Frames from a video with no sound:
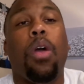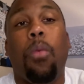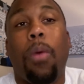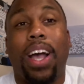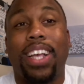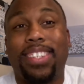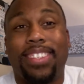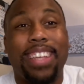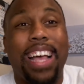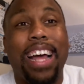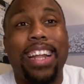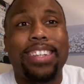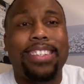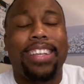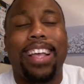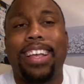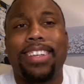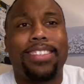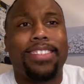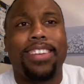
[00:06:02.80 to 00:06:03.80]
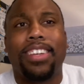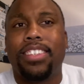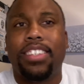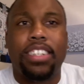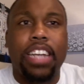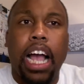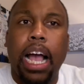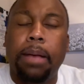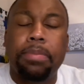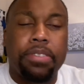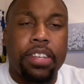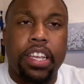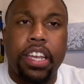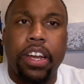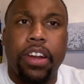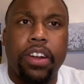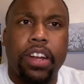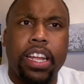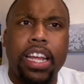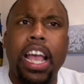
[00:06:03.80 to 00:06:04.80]
why Silas has such job
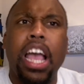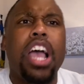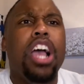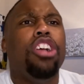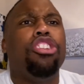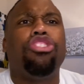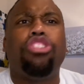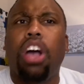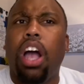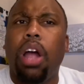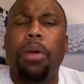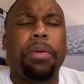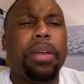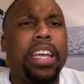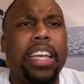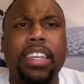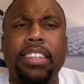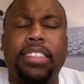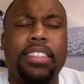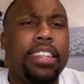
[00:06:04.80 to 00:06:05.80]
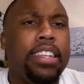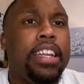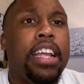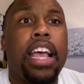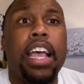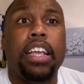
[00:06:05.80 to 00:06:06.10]
security. Tari Eason,